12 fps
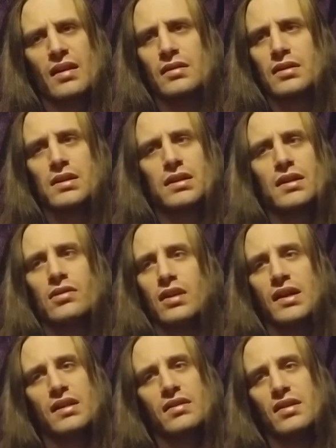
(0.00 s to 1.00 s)

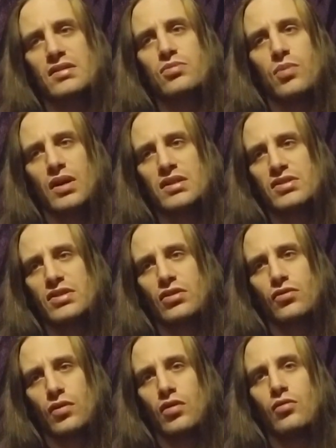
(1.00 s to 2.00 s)
Clearly, this was the
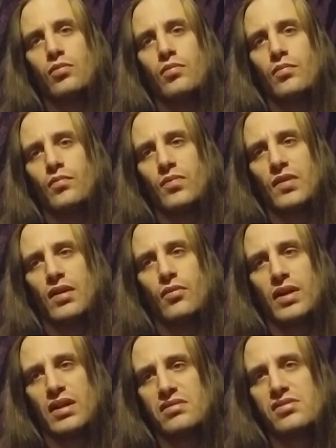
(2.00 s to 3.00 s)
group that
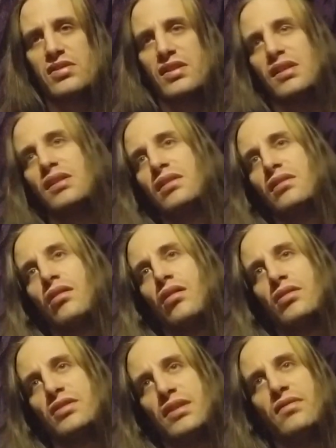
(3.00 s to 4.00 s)
we can see
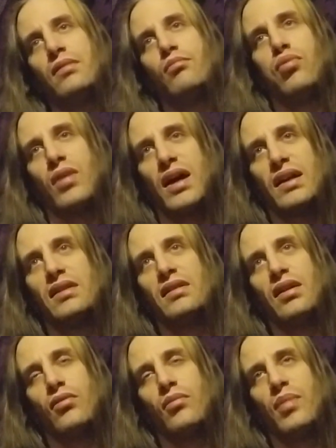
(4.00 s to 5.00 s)
on TV bragging
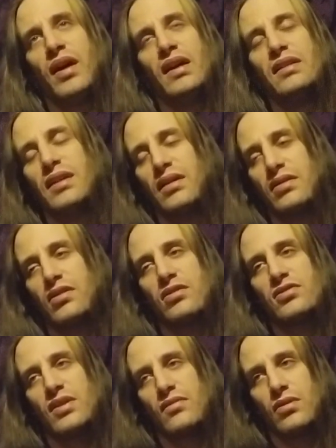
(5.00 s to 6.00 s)
they were paid. Now, there are
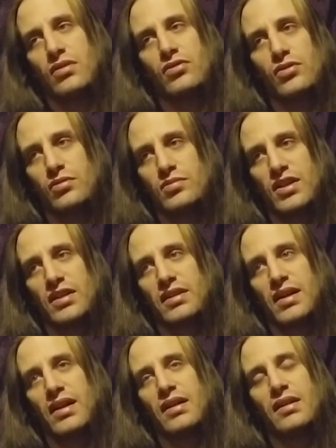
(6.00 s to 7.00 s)
several other groups like
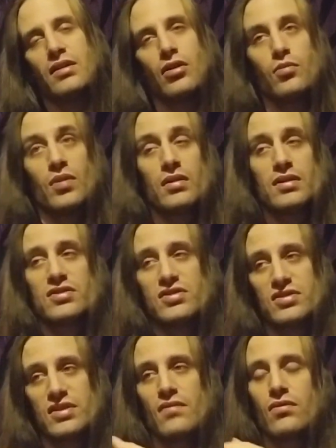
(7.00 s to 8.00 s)
that, and there are probably
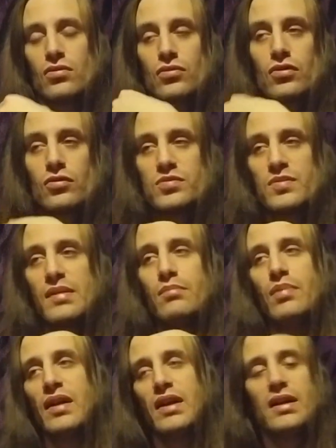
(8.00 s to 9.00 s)
several groups being
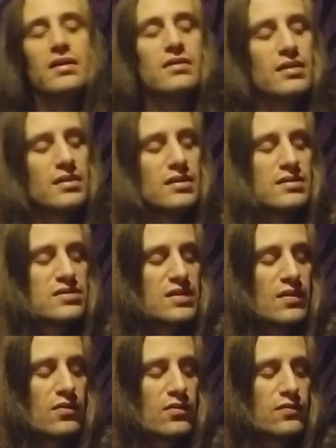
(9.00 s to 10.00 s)
paid and then
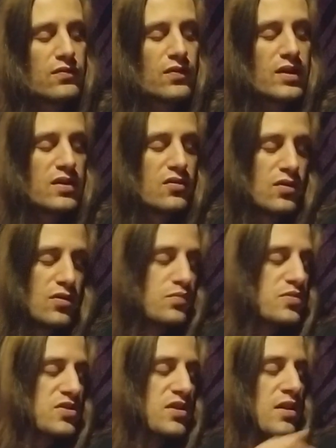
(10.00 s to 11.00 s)
several free
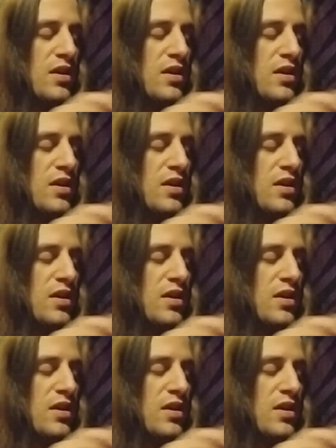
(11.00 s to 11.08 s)
groups.